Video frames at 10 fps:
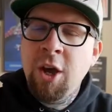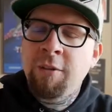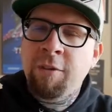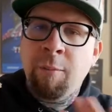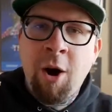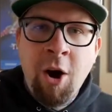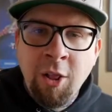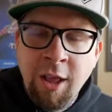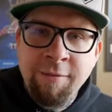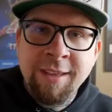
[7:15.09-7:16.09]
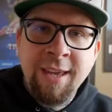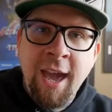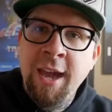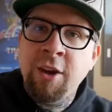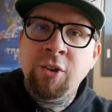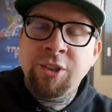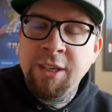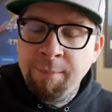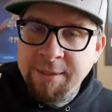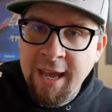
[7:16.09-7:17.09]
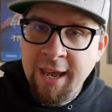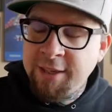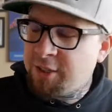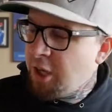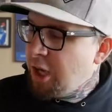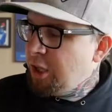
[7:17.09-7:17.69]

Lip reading: from all of the Kanger sub-tanks.